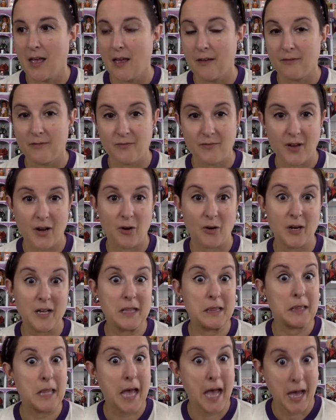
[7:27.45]
very
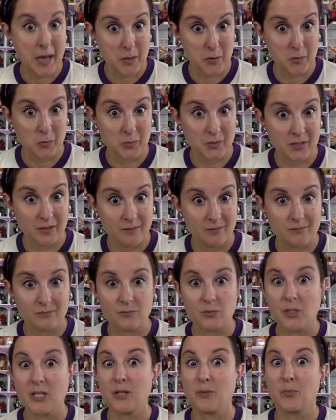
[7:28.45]
loud,
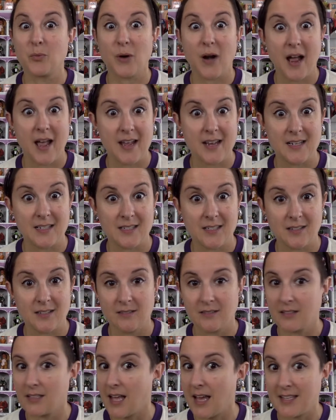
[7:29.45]
real bright,
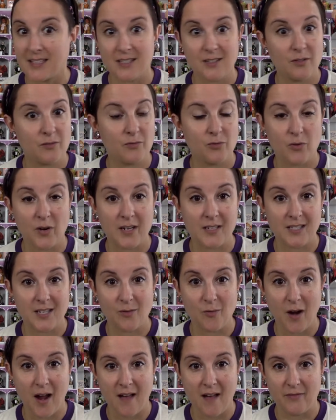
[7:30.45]
lots of crazy
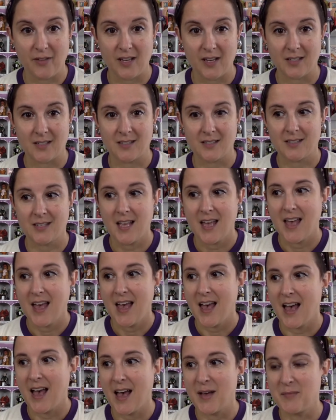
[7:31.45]
graphics.
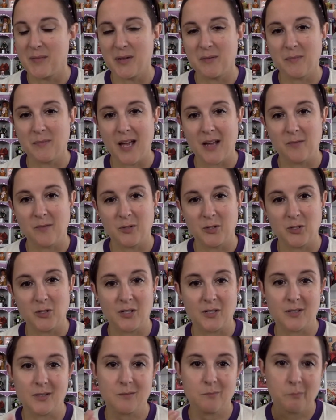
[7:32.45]
Um, and mine was
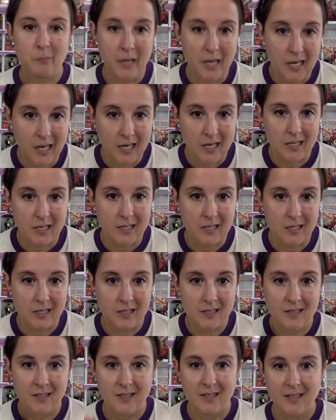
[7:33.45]
just pink.
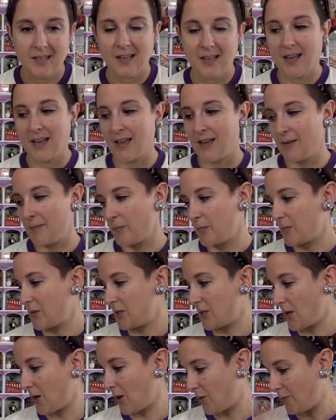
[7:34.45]
Um,
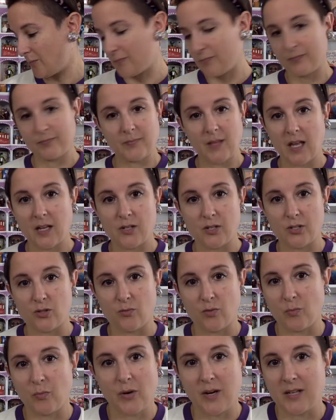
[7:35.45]
so I just
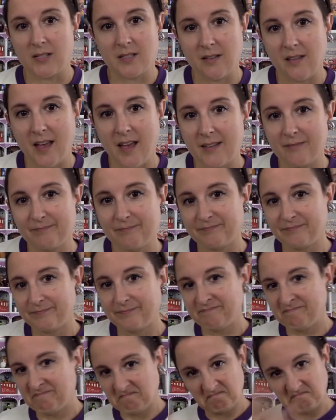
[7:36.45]
repressed that,
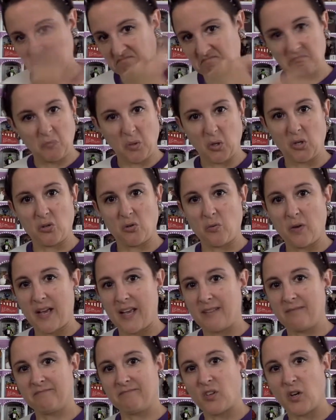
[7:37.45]
put it
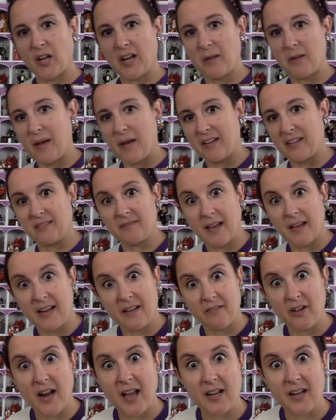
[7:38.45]
away, forget about it. I
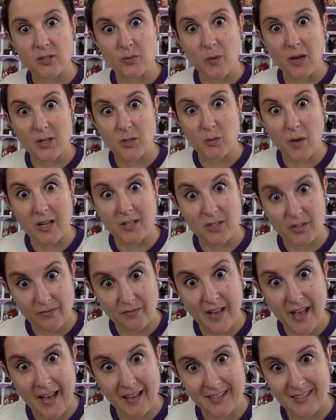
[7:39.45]
never had a swatch watch, in
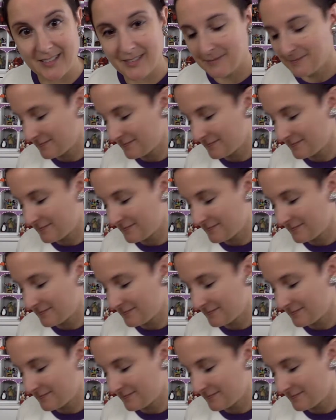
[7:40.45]
fact.